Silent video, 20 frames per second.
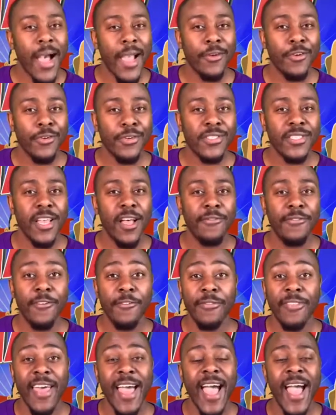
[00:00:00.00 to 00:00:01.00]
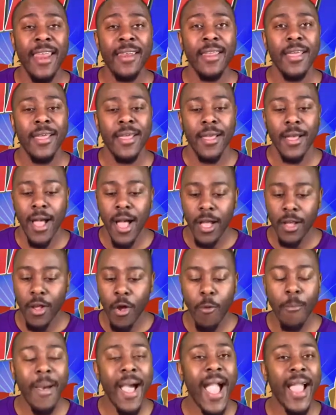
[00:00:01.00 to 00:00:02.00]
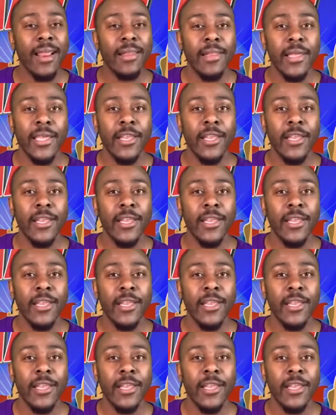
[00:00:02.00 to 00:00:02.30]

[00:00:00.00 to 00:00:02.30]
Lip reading: yourself of that. Go back and look